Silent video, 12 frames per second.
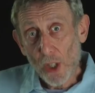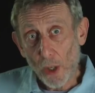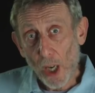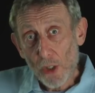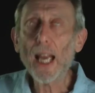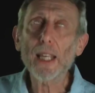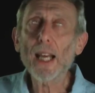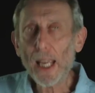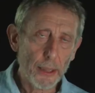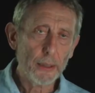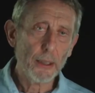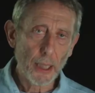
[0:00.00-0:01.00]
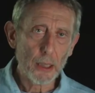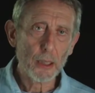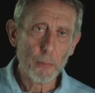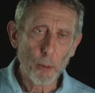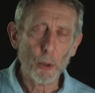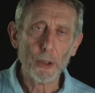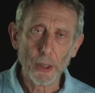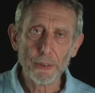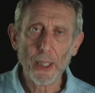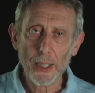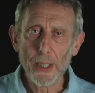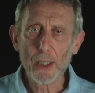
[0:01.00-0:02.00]
So, yeah, yeah, I get the point. I
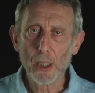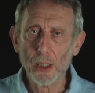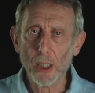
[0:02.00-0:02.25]
say there's a